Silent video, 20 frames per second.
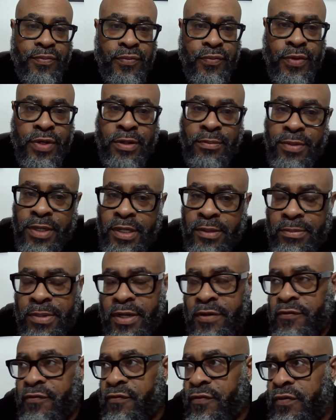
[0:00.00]
what I mean
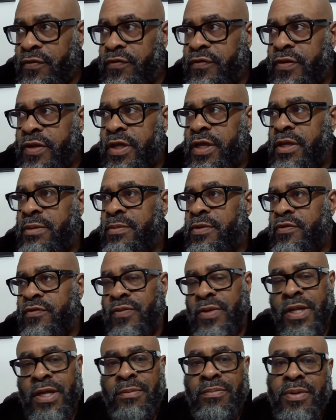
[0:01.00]
by the first game is
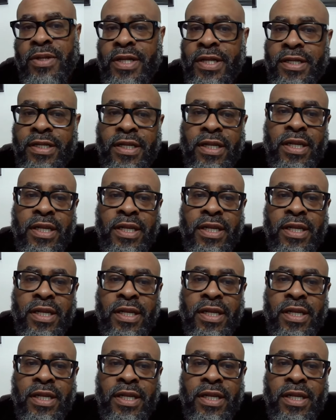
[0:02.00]
when they played